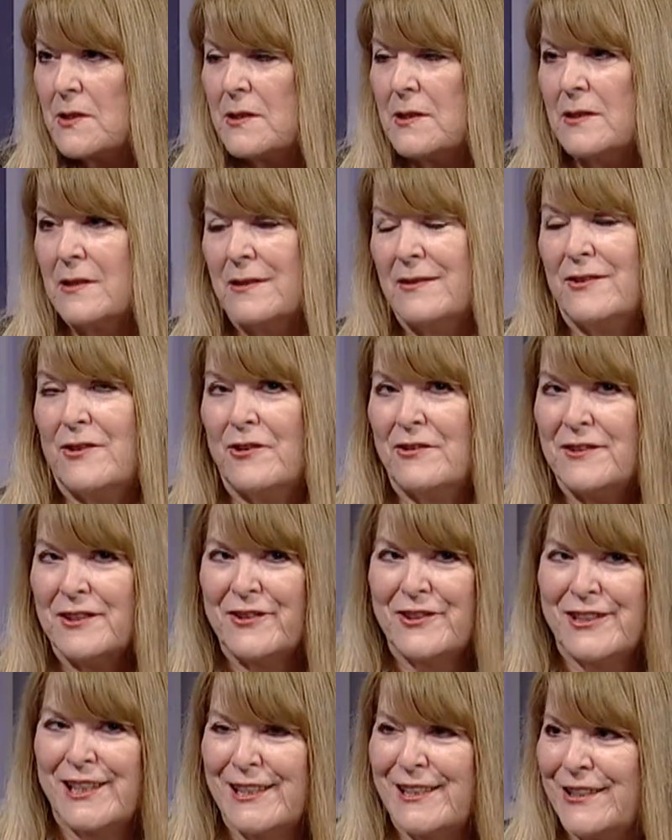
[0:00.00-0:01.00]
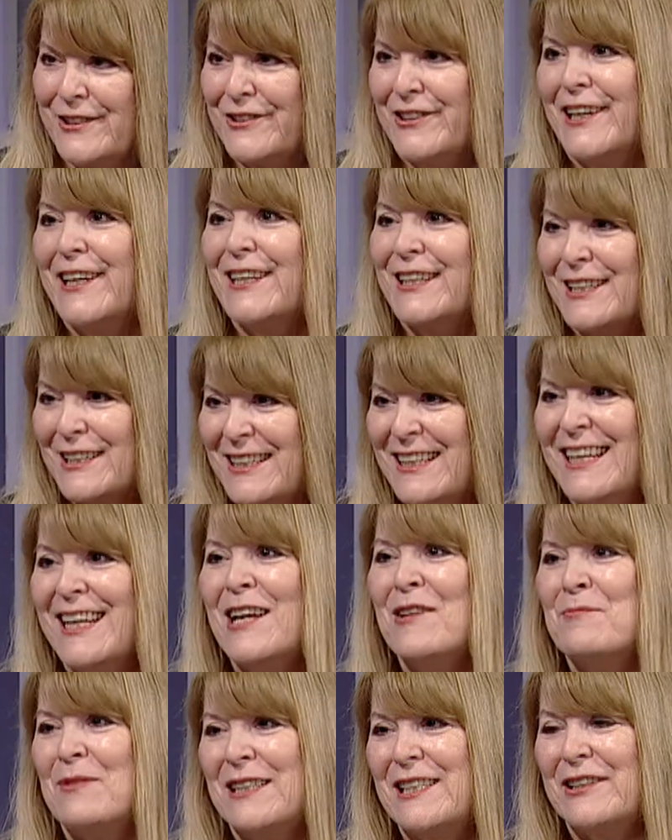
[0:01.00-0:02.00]
Mm -hmm. Hopefully they're not in your head,
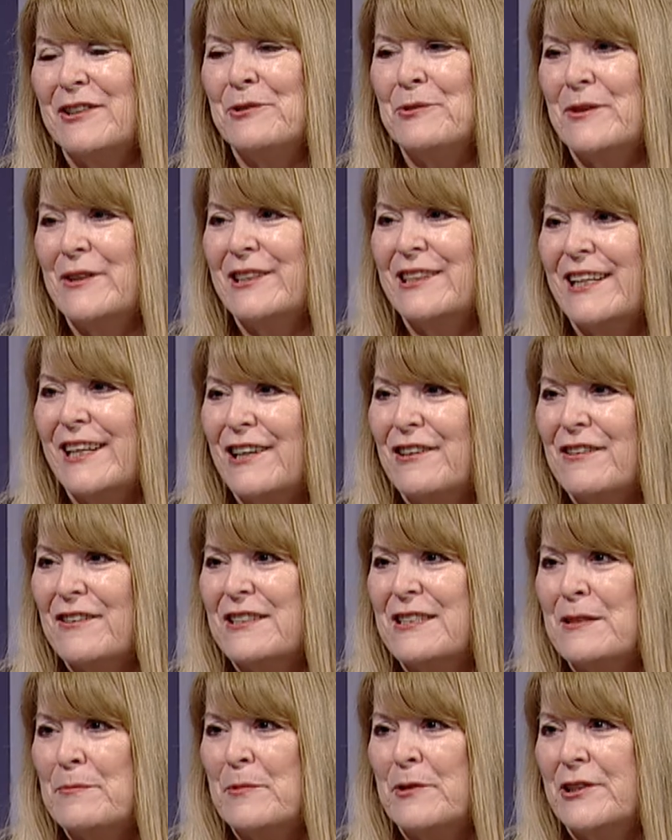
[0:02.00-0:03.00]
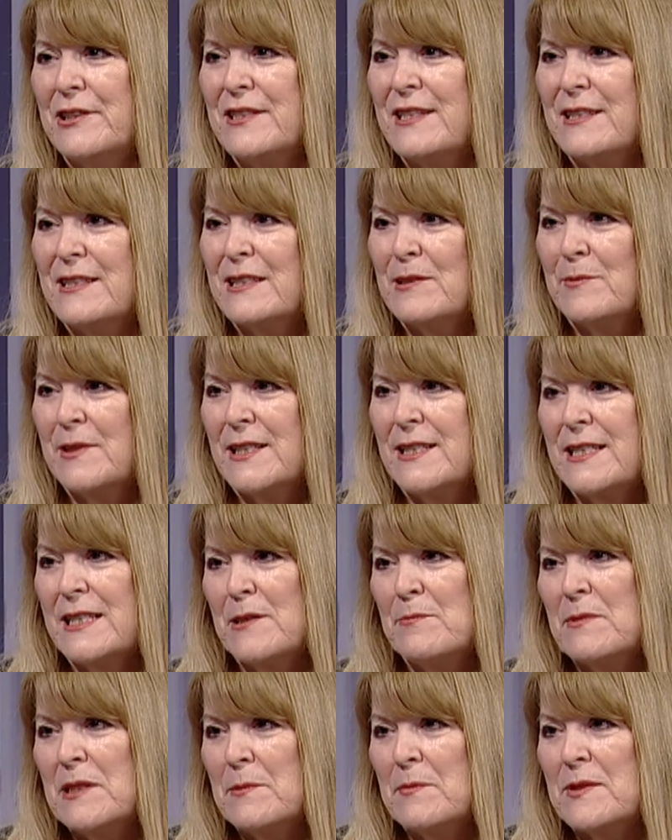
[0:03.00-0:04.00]
yeah. but that you really are experiencing some of these
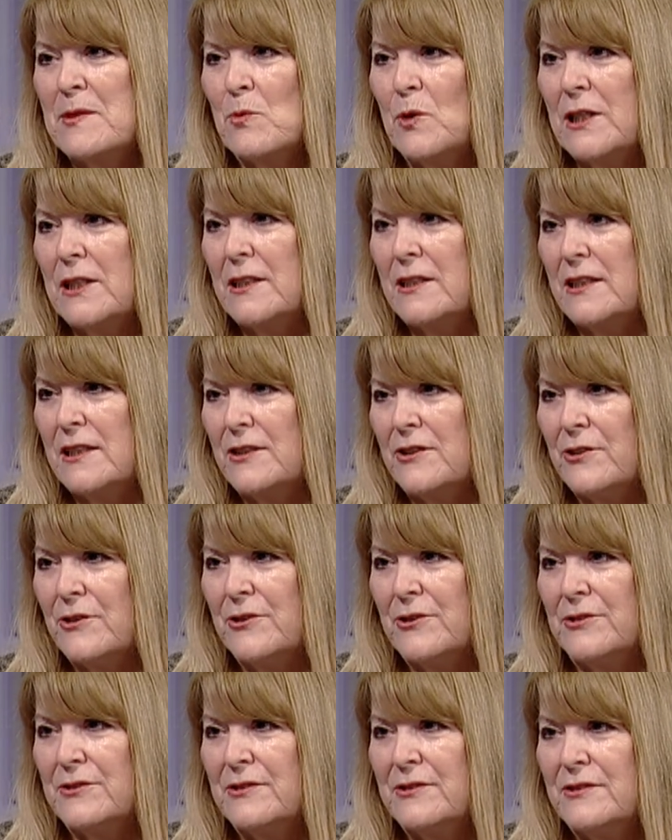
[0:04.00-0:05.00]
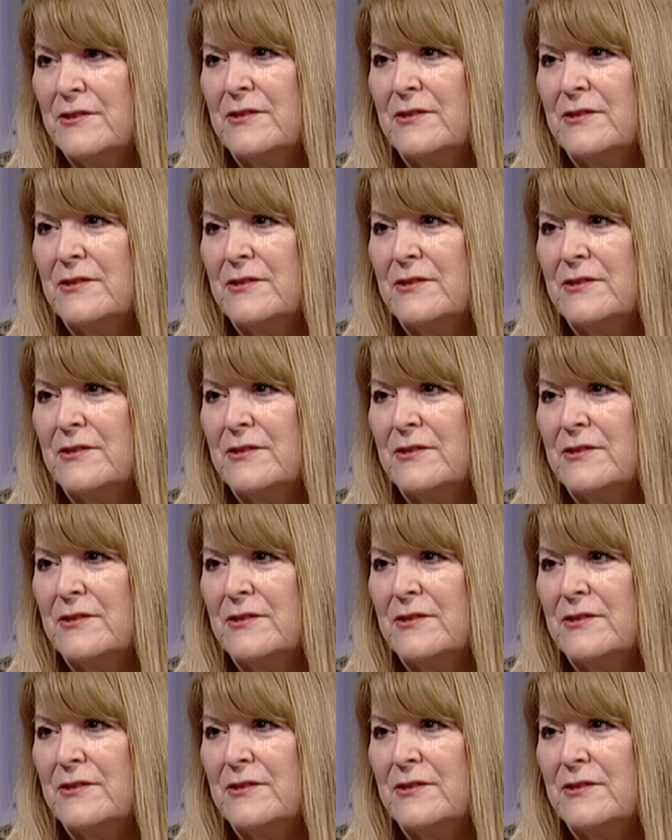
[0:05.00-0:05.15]
yeah. symptoms. What can they do?